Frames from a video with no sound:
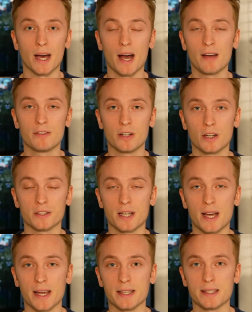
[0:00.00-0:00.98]
Ivan on
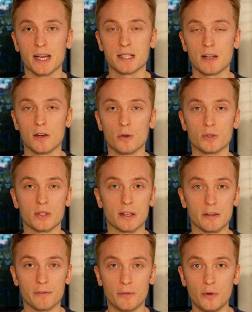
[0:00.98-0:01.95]
Tech is actually hosting
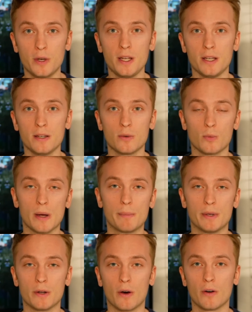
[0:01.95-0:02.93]
a free
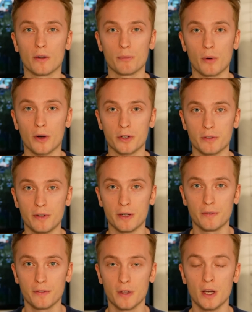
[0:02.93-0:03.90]
webinar on March
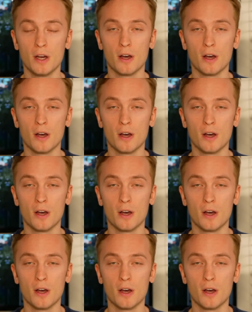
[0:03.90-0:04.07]
5th